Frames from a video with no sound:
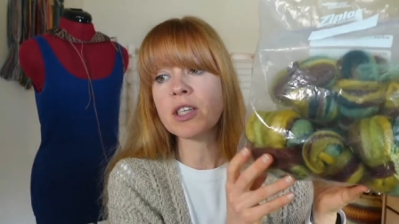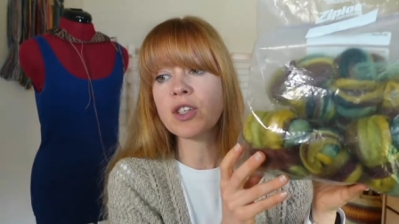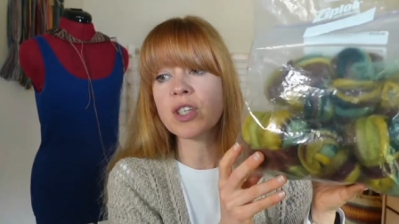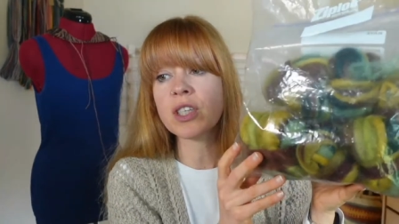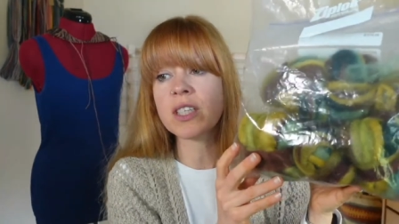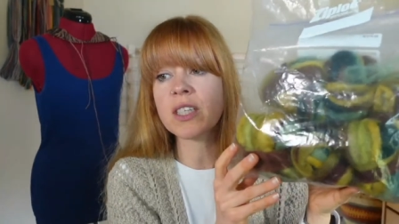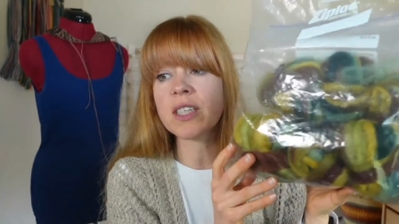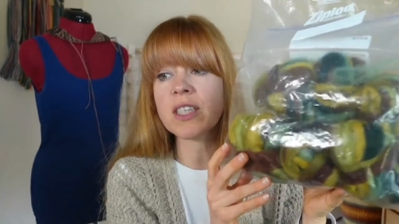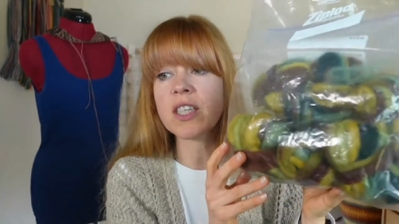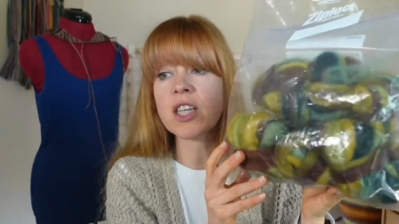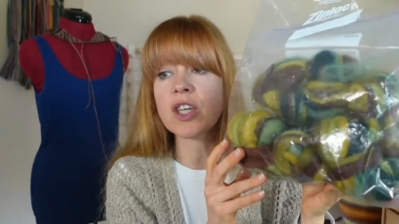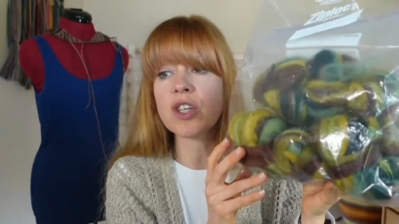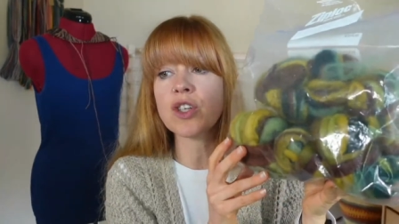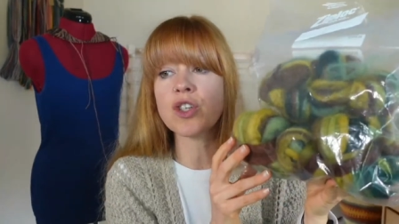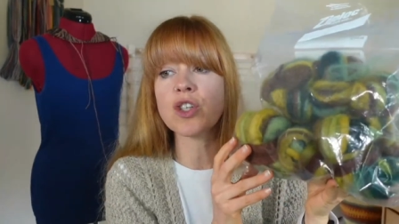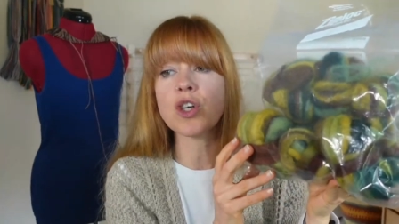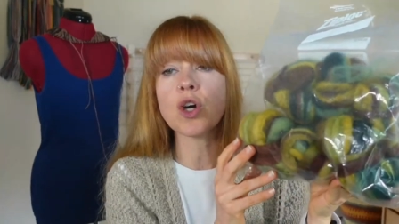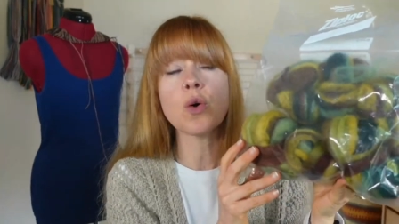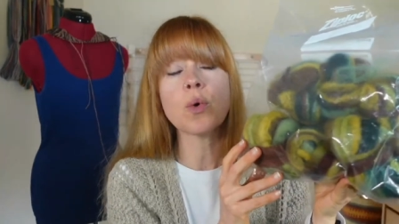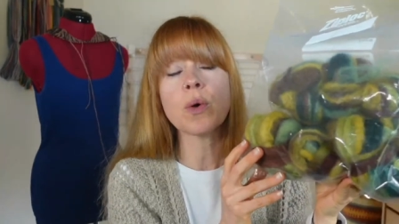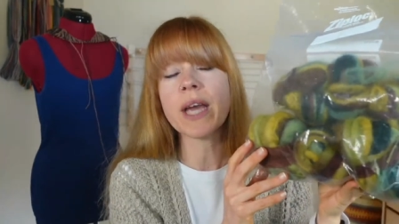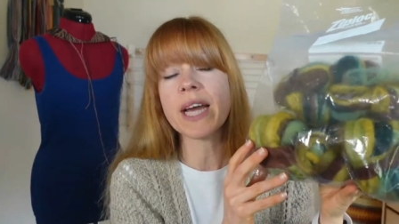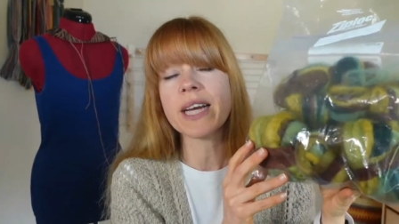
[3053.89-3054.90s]
It just, the
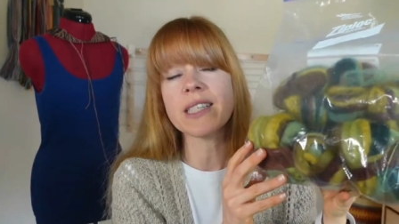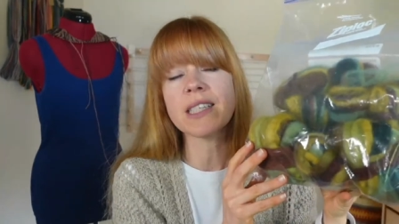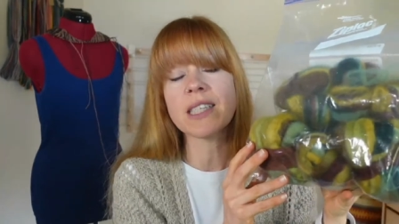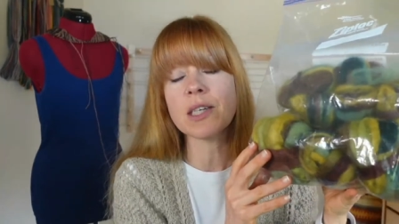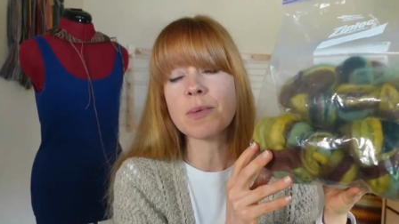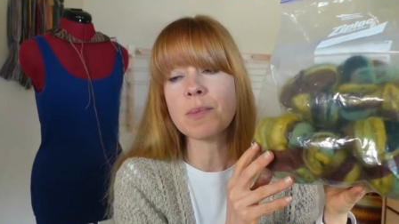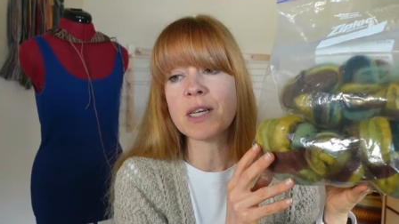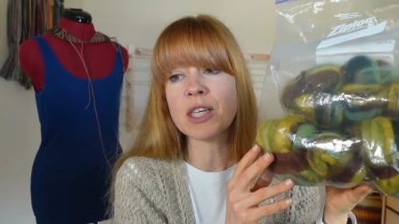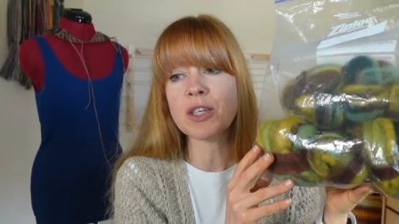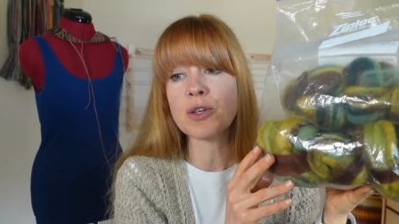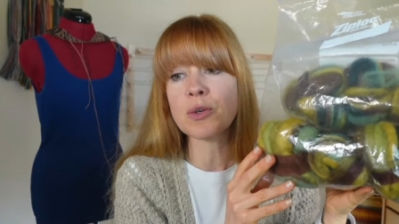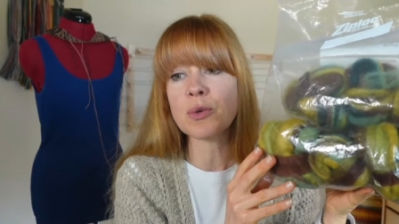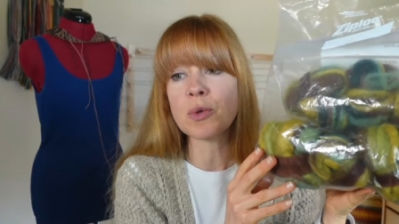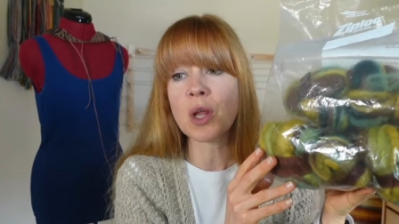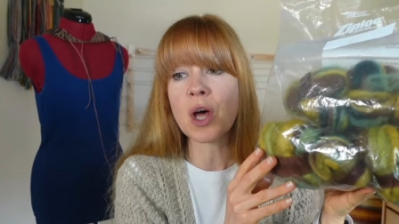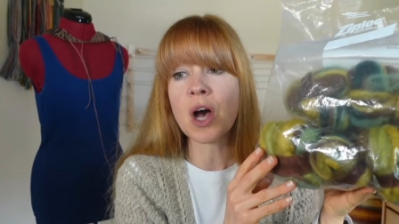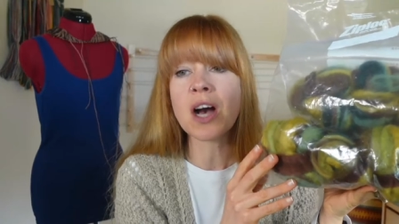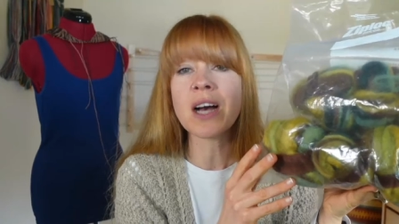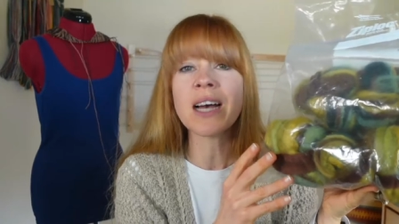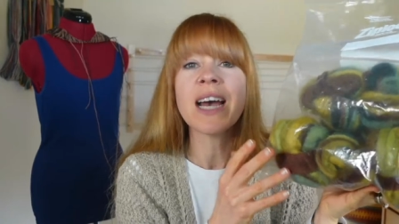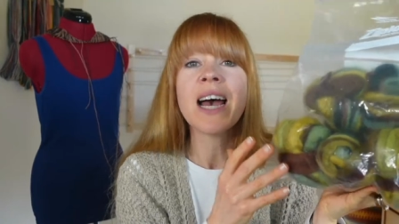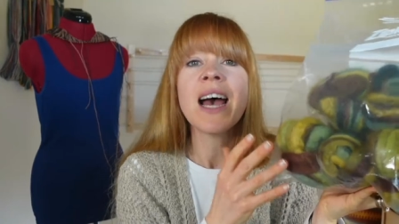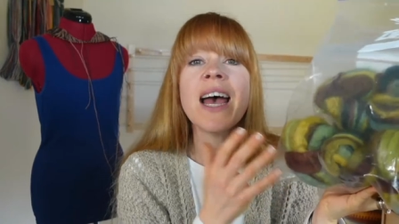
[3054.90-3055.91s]
show gets to be too
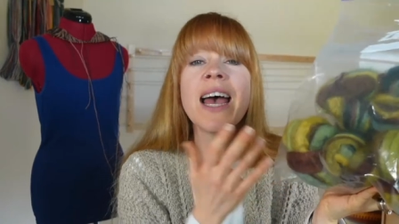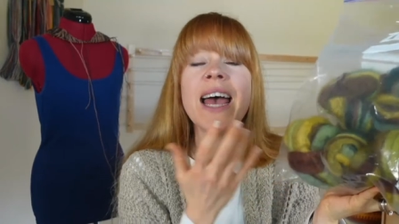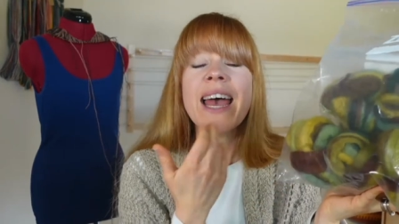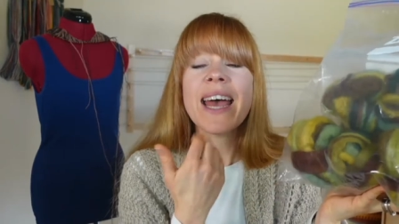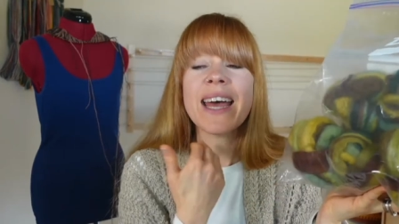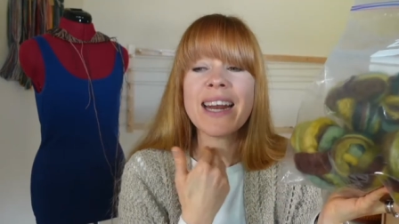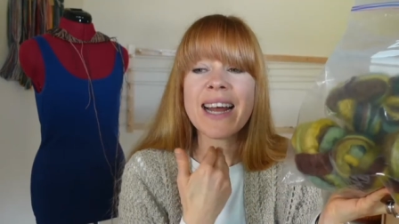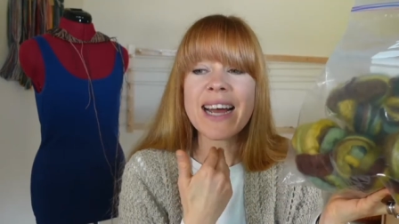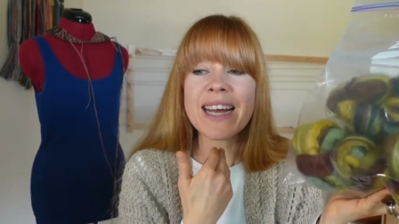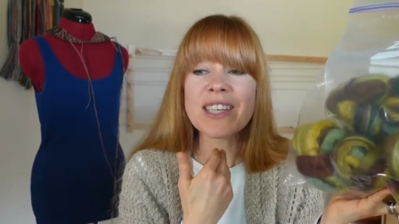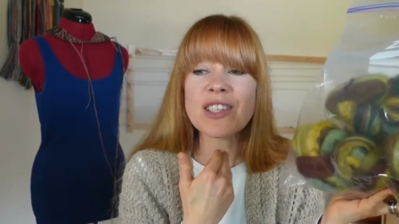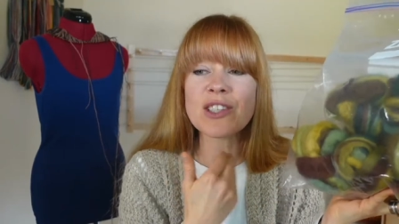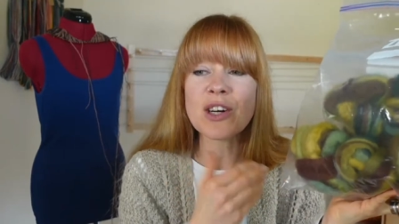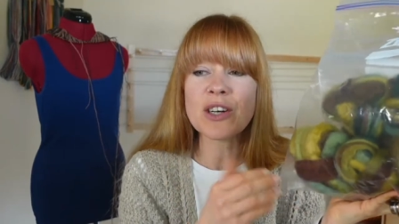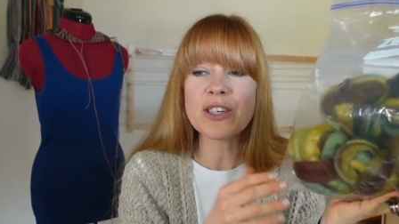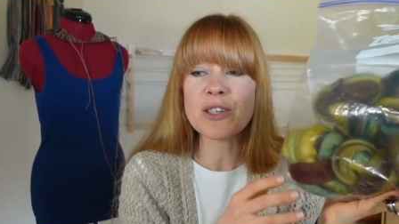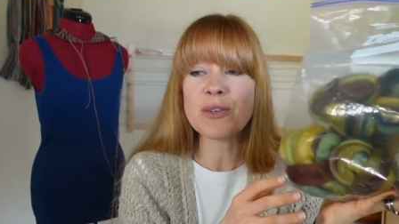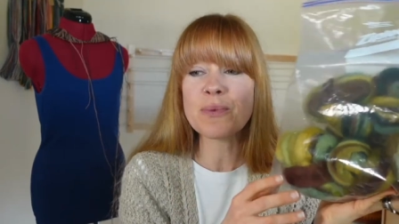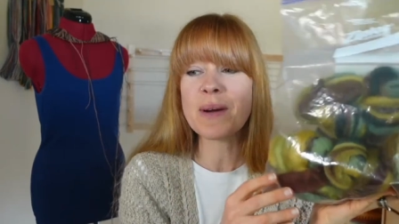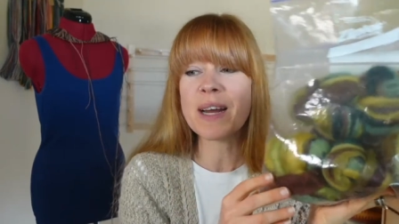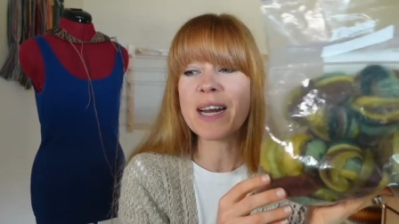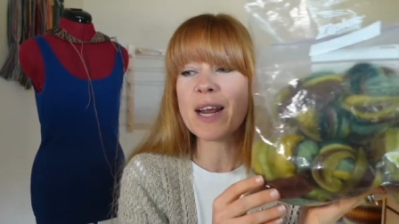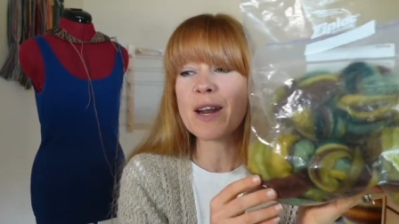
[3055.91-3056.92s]
long and I
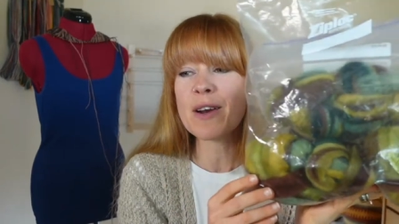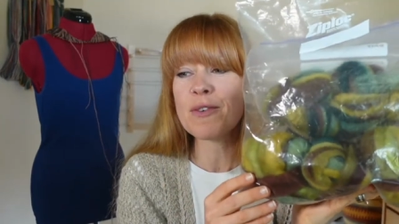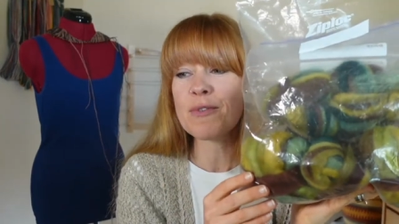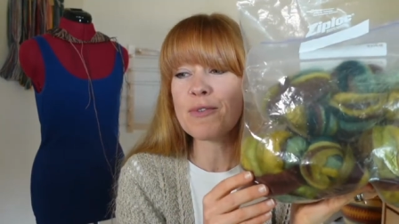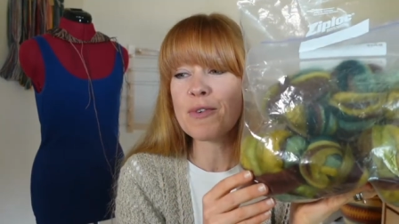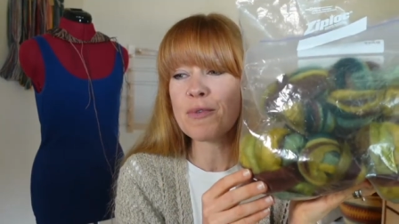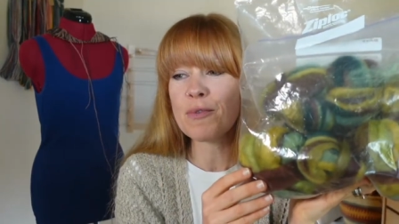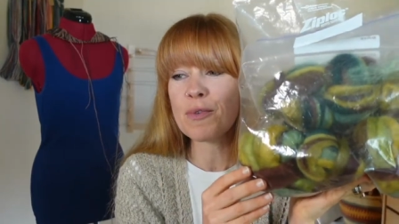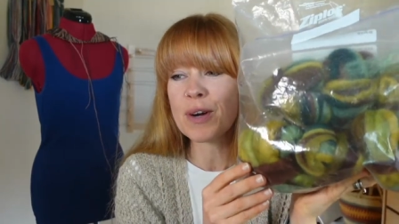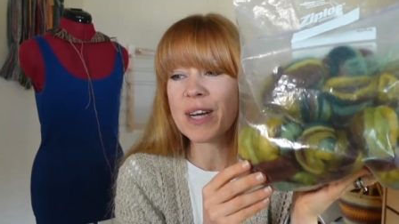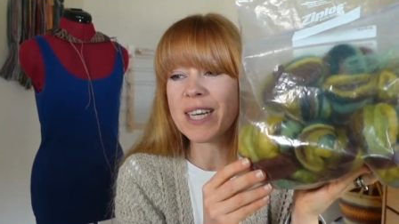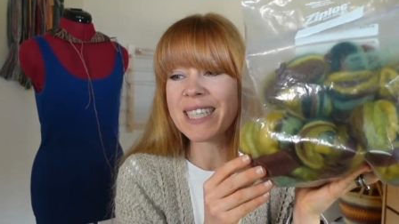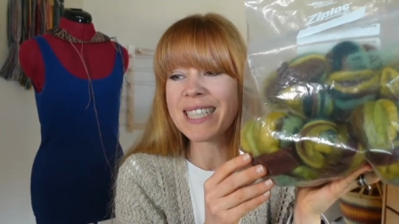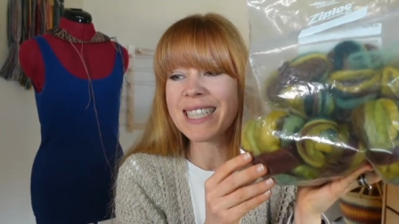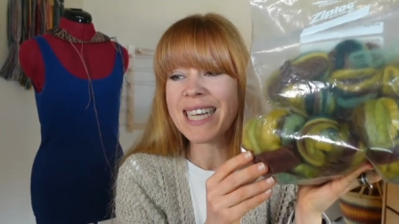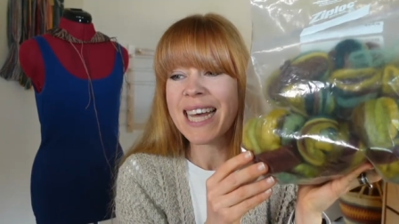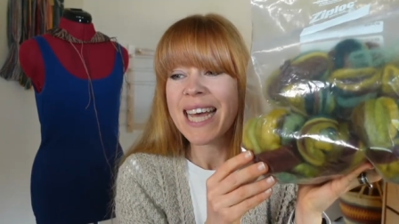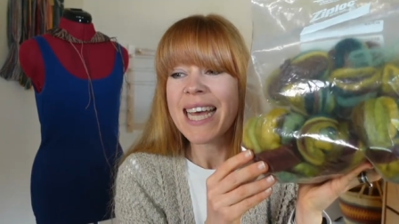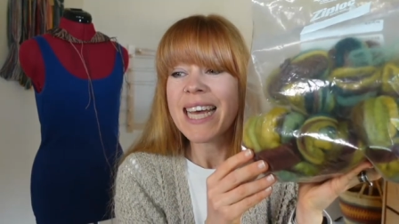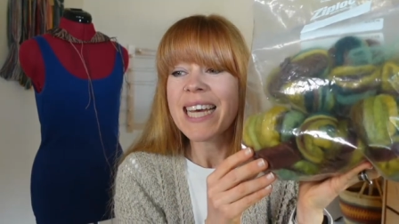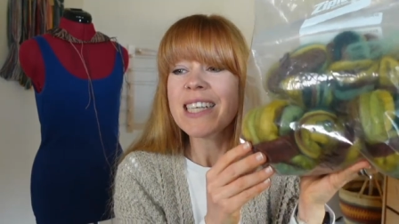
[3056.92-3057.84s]
start to run out of a voice.